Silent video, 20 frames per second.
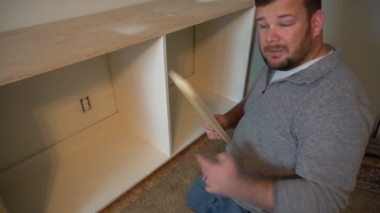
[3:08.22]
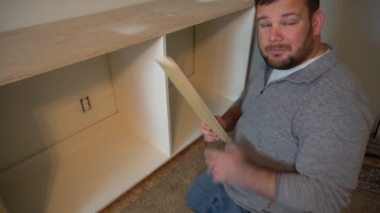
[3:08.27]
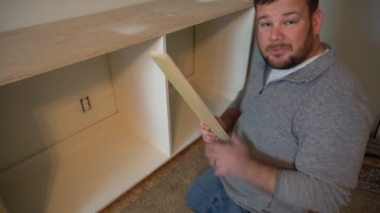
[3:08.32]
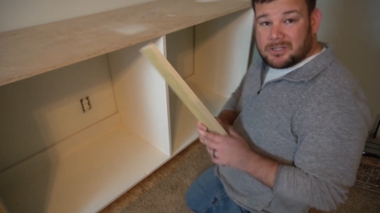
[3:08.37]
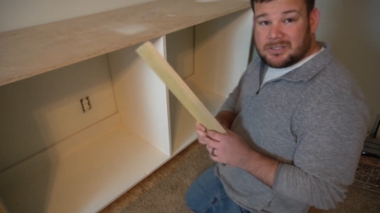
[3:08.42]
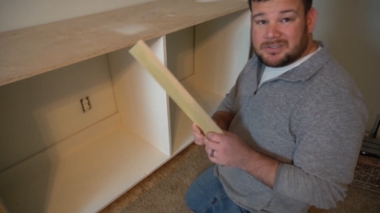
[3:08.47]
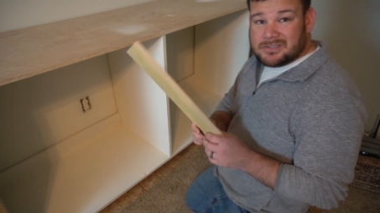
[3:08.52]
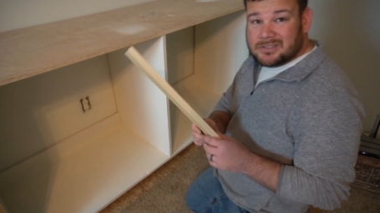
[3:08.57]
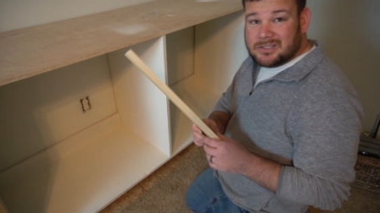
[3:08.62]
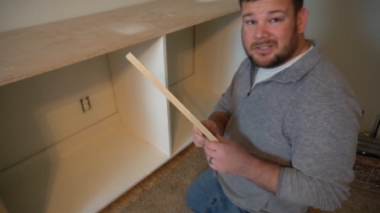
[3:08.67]
I'm
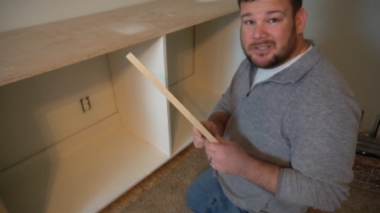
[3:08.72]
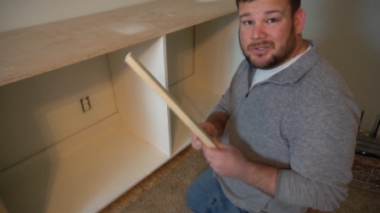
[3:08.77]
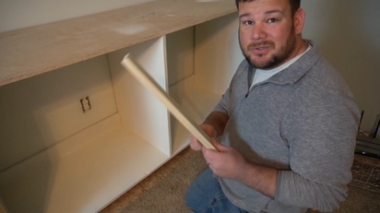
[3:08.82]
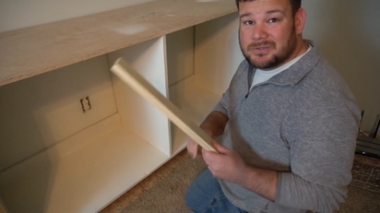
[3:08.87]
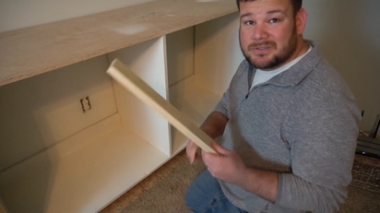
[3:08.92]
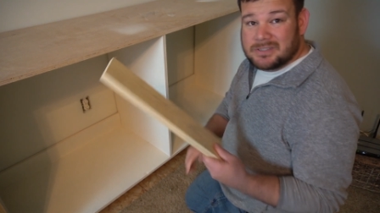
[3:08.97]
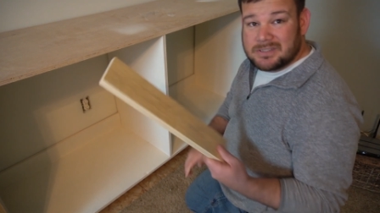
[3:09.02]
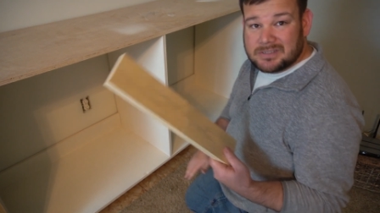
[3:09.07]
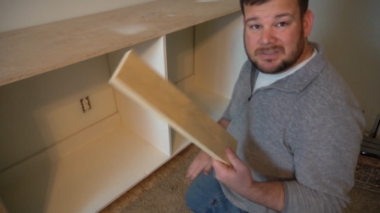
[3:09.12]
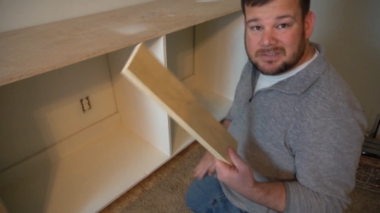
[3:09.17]
just gonna
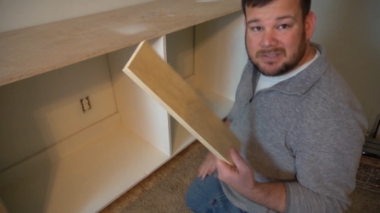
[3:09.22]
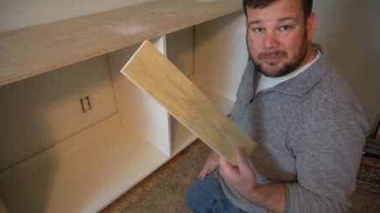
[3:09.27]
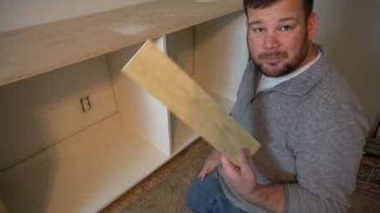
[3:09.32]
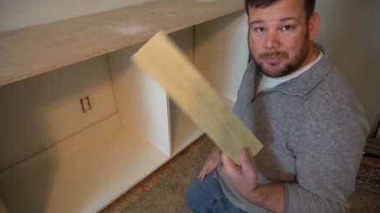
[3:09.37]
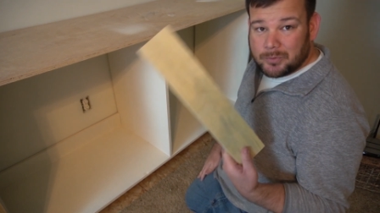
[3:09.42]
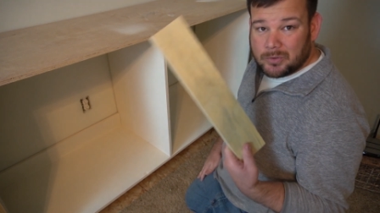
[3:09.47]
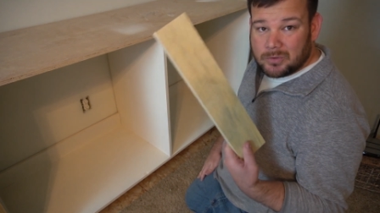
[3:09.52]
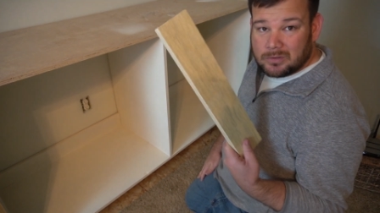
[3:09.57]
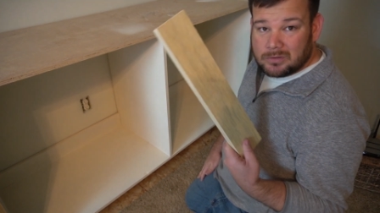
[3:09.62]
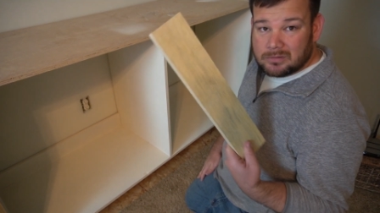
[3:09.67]
use these
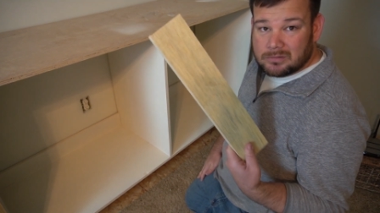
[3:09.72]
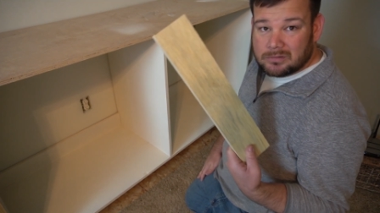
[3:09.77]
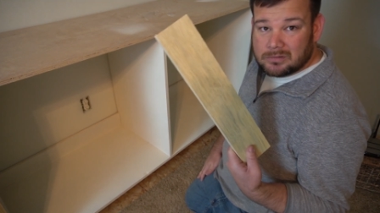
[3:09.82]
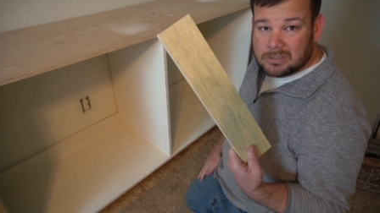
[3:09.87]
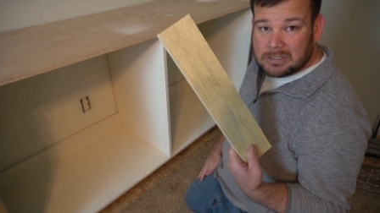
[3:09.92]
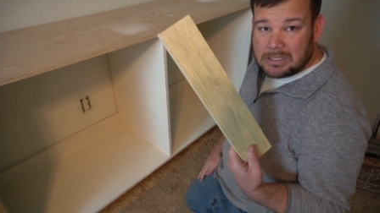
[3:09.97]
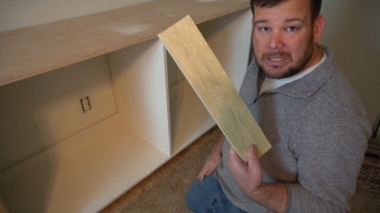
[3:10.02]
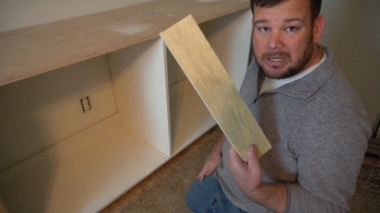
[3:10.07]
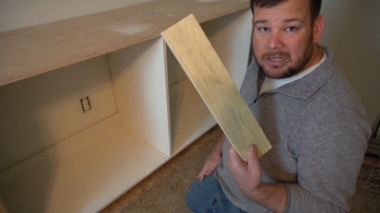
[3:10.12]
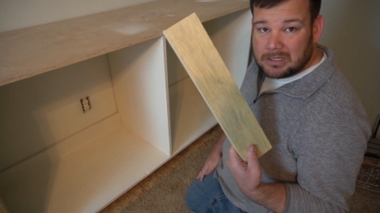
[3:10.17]
simple
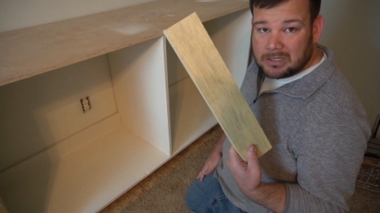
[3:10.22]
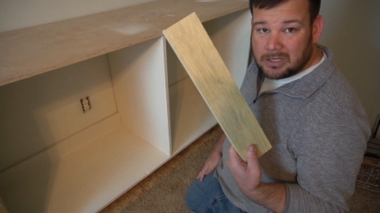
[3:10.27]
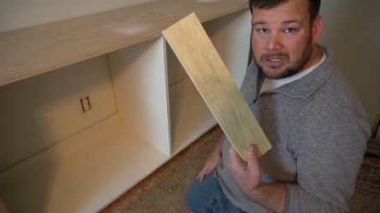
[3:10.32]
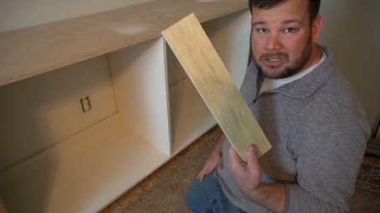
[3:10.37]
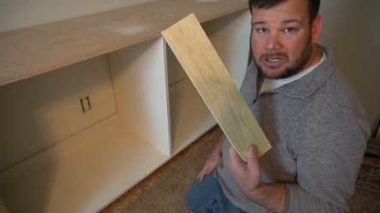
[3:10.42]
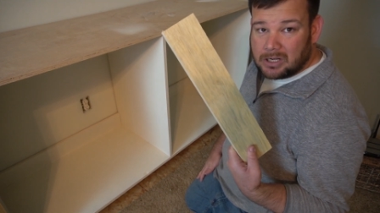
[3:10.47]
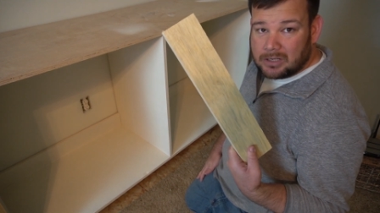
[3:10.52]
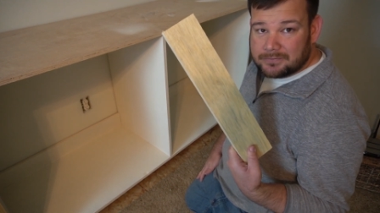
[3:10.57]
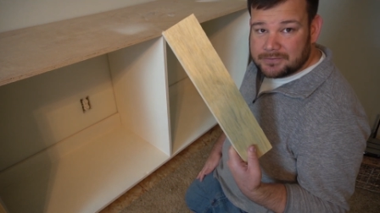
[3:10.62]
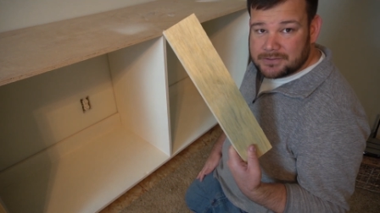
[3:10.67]
uh,
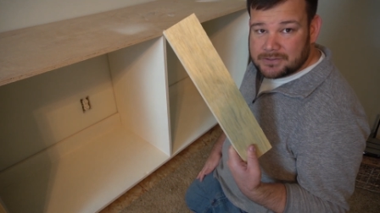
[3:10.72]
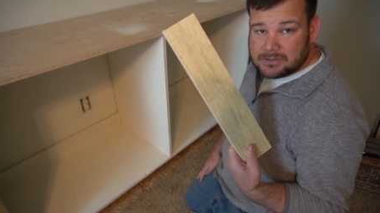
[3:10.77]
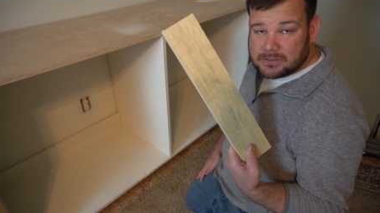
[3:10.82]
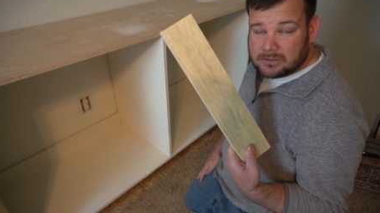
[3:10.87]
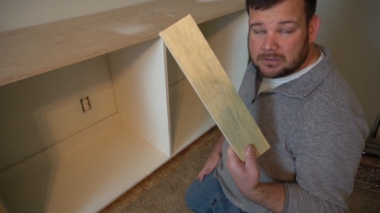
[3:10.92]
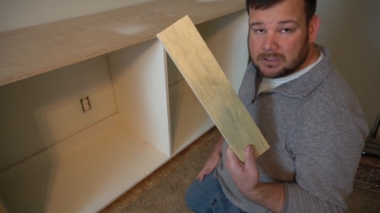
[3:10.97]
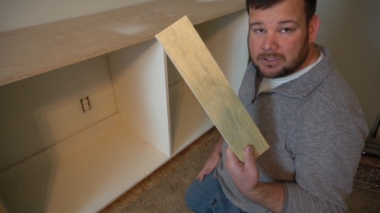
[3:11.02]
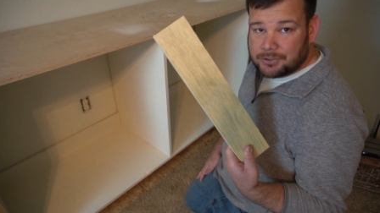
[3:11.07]
cutoffs,